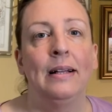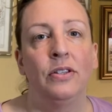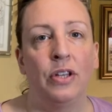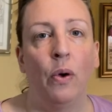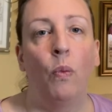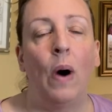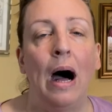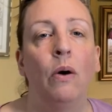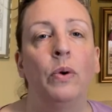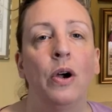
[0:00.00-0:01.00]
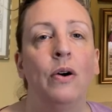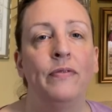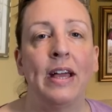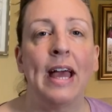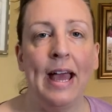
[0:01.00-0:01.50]
So while we're on
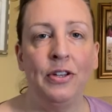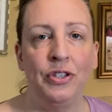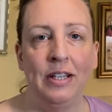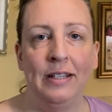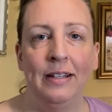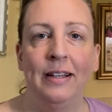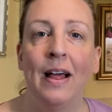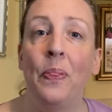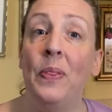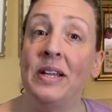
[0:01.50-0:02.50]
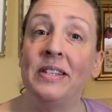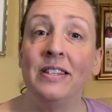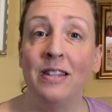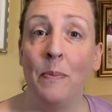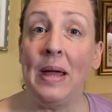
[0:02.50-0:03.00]
vacation, this
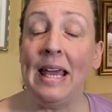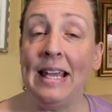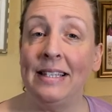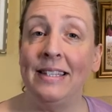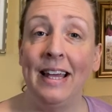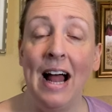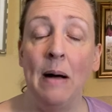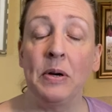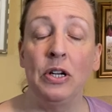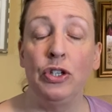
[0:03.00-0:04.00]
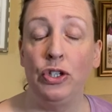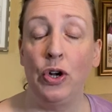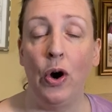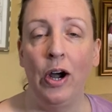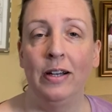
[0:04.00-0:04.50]
is the piece that I'm going to
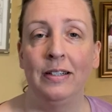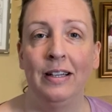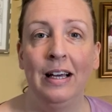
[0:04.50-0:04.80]
start.